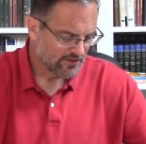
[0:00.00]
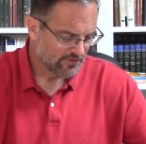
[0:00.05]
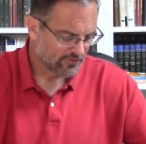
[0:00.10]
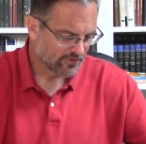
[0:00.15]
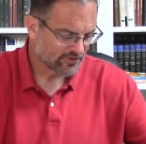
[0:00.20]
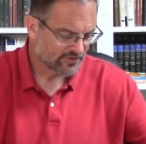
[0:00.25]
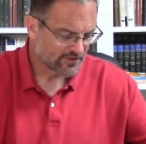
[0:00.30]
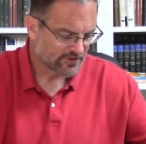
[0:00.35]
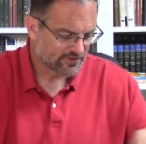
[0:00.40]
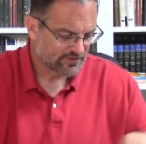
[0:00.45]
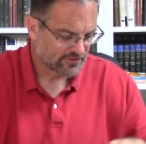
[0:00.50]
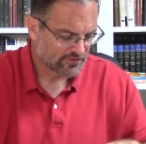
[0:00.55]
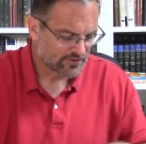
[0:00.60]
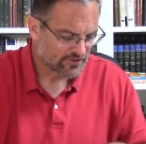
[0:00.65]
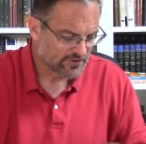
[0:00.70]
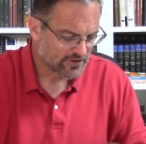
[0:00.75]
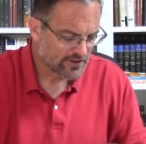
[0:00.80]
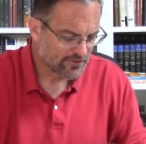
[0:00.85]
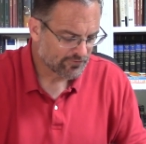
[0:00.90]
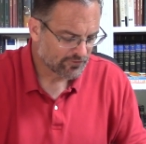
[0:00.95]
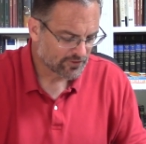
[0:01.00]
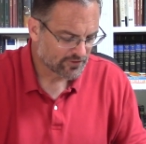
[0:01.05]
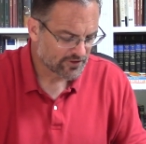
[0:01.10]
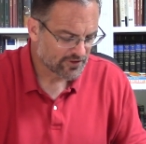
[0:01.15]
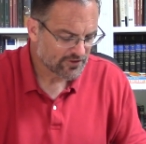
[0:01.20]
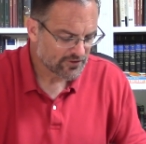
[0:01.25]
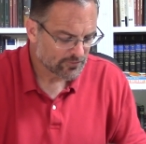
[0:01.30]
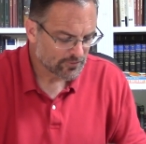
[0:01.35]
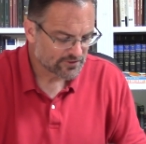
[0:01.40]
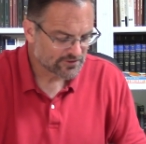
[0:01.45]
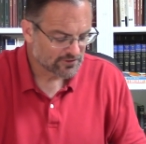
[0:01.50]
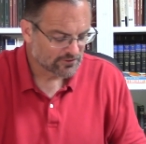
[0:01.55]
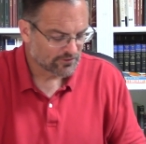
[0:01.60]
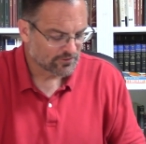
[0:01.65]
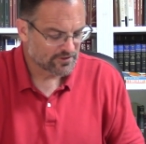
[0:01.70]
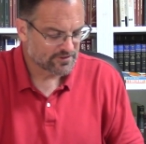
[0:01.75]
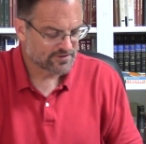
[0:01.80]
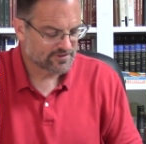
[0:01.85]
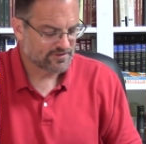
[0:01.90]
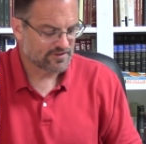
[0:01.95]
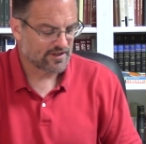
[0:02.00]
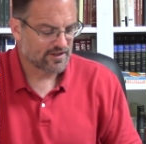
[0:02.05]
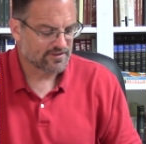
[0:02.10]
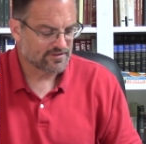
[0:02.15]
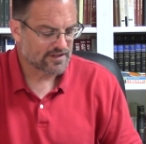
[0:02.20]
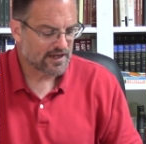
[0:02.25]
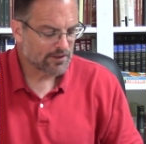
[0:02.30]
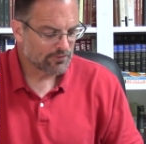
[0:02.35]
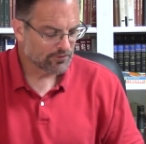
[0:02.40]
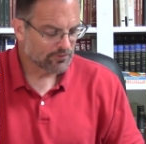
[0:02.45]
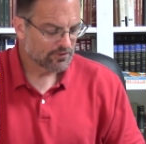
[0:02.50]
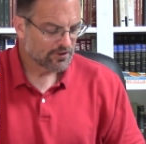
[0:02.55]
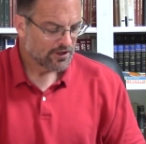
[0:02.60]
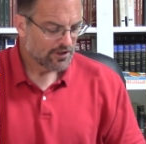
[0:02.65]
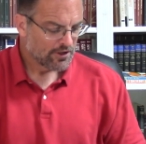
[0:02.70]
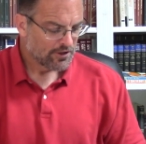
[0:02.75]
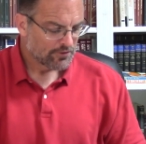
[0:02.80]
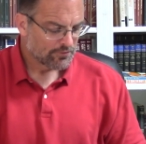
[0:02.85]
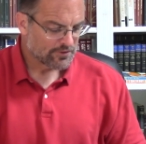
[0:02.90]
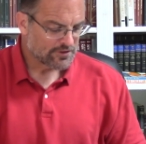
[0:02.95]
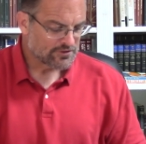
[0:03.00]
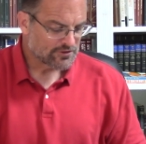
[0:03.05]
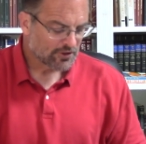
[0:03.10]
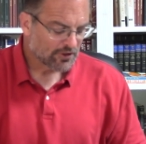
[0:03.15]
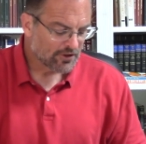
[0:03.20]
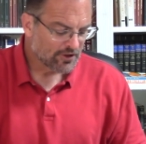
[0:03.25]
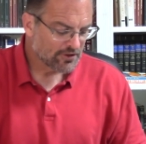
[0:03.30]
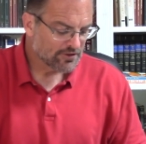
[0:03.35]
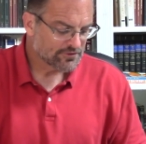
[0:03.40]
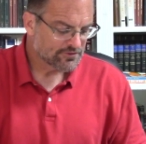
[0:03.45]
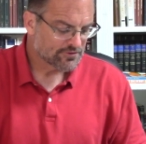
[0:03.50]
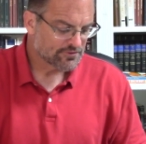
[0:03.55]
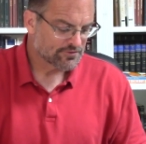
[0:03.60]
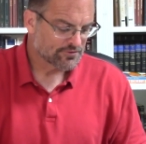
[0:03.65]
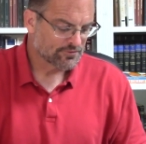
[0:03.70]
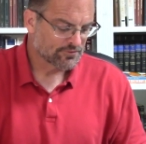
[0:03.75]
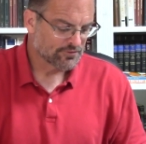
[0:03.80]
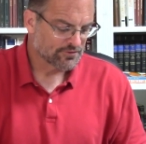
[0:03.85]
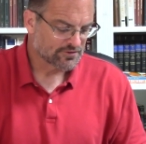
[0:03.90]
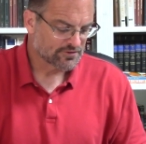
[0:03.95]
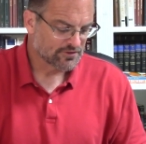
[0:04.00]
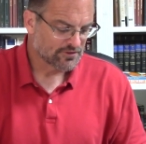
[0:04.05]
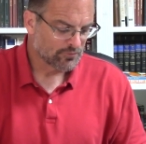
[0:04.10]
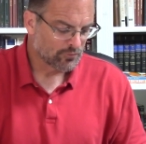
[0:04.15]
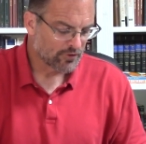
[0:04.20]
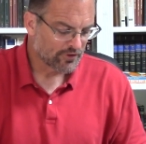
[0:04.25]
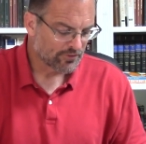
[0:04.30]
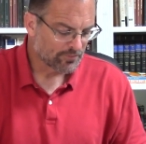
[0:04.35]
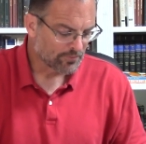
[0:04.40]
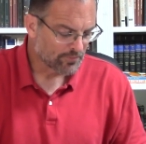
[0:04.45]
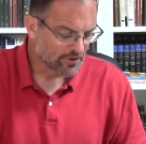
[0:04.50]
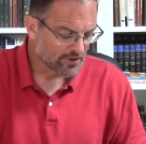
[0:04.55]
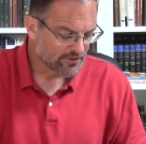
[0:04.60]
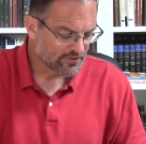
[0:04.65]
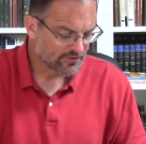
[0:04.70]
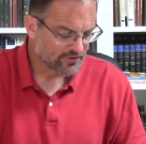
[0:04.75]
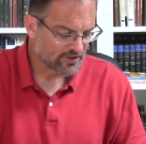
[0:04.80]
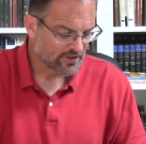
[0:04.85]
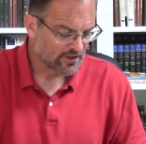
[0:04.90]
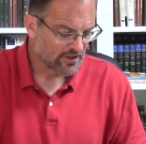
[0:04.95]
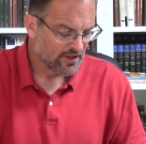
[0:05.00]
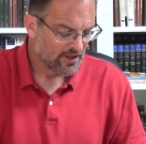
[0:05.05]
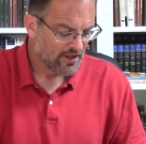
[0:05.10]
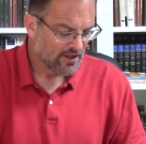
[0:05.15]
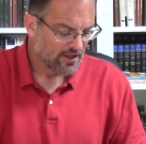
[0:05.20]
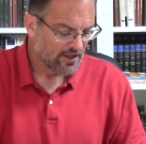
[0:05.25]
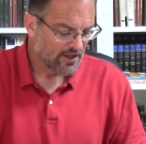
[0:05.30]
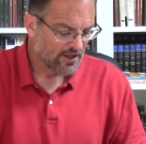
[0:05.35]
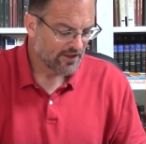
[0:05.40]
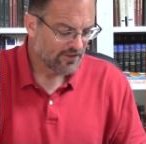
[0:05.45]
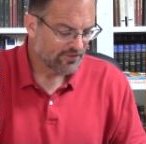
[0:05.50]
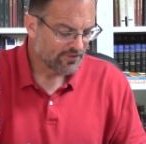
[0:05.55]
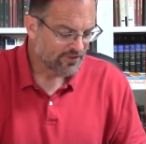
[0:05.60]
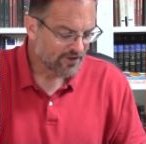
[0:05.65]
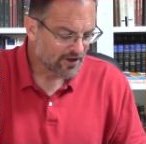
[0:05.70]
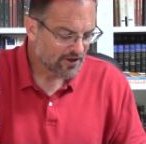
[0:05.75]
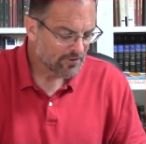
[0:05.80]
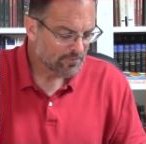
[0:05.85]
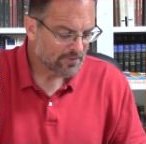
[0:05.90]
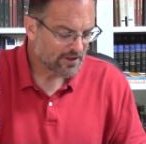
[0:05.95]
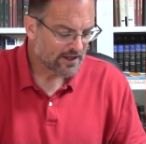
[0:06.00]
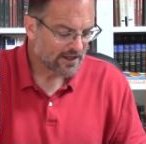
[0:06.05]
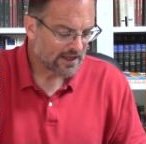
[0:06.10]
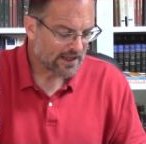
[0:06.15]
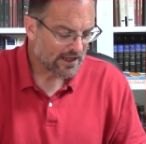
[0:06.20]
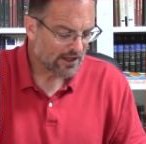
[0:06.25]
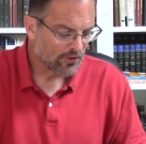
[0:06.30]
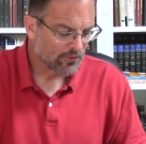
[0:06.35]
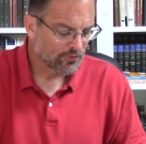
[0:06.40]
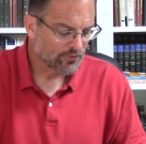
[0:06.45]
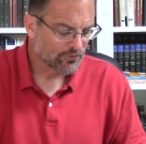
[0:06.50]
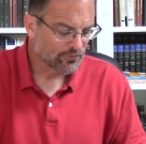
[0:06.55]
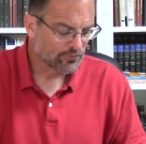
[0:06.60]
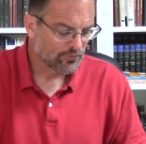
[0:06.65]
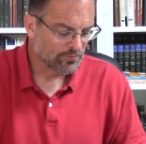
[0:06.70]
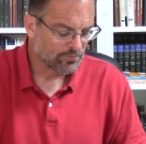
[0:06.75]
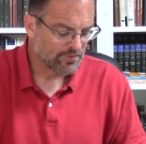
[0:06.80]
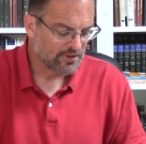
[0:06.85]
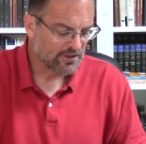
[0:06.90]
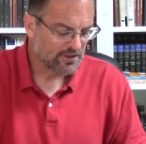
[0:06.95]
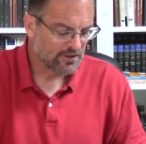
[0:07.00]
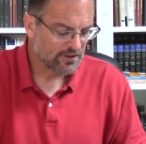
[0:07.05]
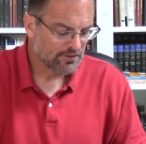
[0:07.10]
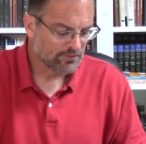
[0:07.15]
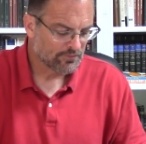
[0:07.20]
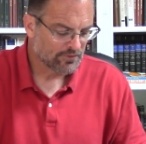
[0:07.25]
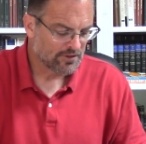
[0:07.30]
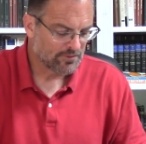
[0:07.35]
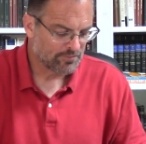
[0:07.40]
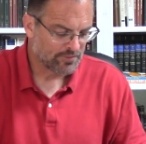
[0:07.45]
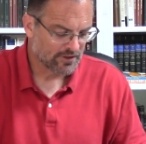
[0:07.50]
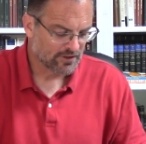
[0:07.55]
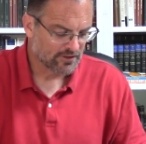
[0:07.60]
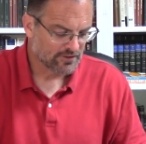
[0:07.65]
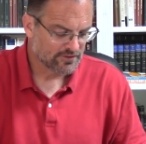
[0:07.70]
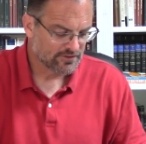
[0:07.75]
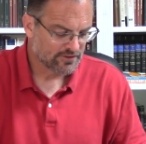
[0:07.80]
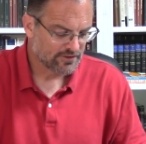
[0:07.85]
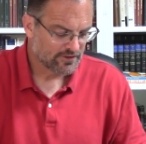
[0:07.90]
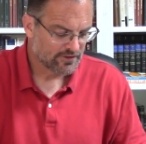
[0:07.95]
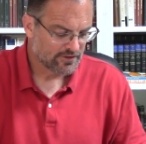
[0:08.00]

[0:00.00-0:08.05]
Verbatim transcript: Verse 16, therefore, this is what the Lord says, I will return to Jerusalem with mercy, and there my house will be rebuilt.